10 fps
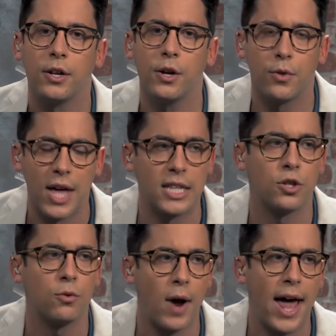You know,
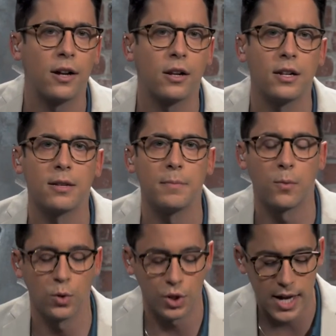that's the radicalism that
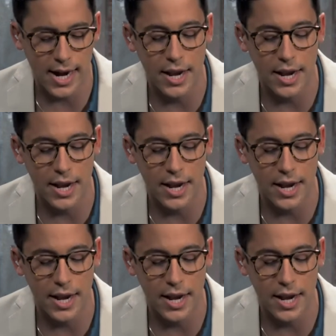we're seeing.